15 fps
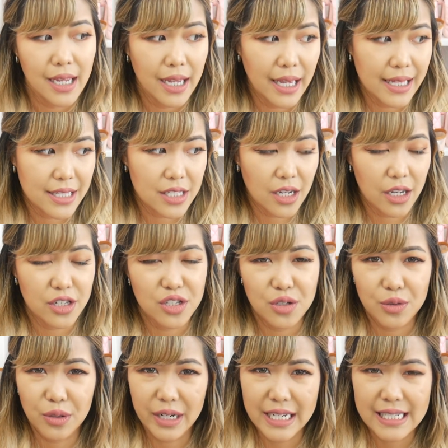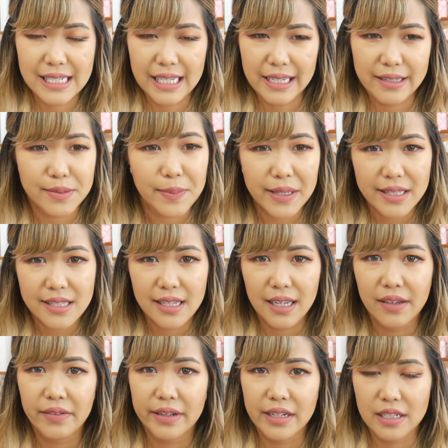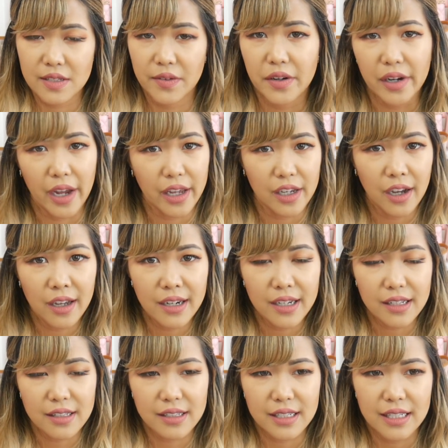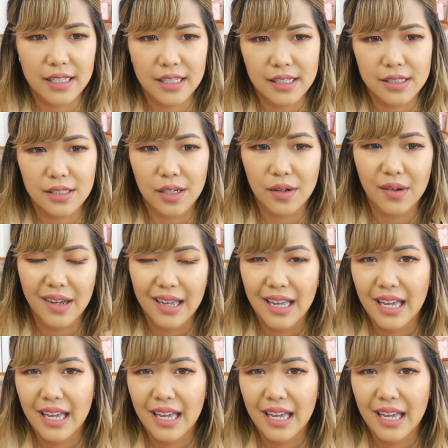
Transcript: It's not too crazy expensive and it's very iconic looking, so